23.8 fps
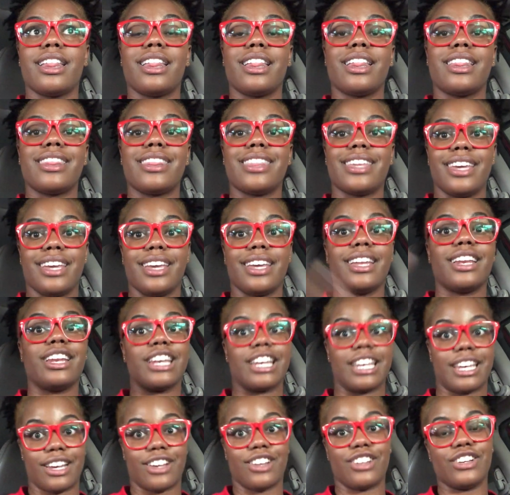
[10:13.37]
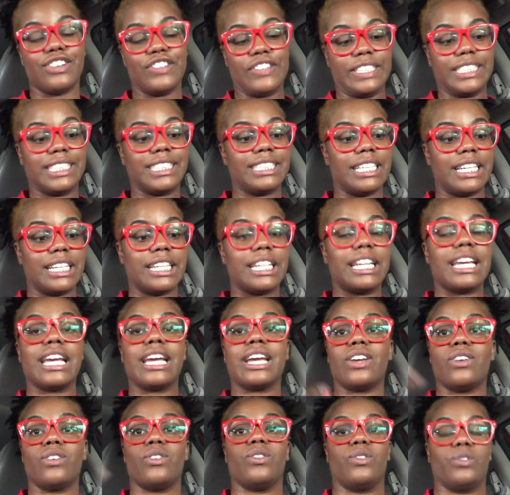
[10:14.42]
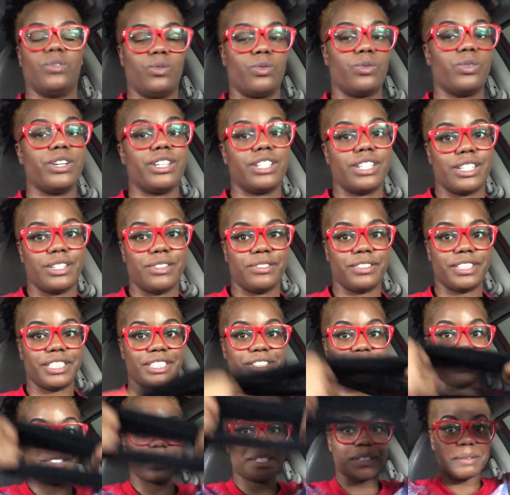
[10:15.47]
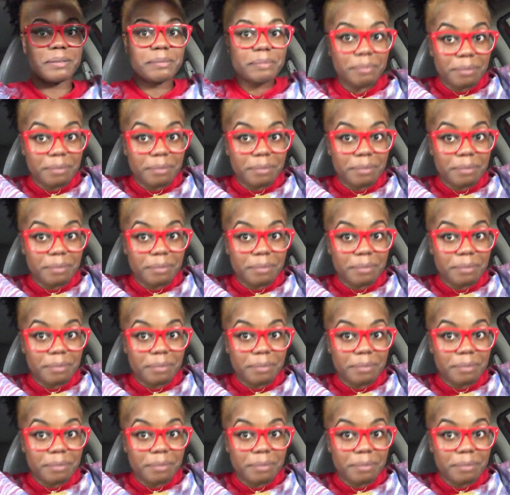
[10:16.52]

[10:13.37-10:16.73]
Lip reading: then on Sunday we're gonna redo it.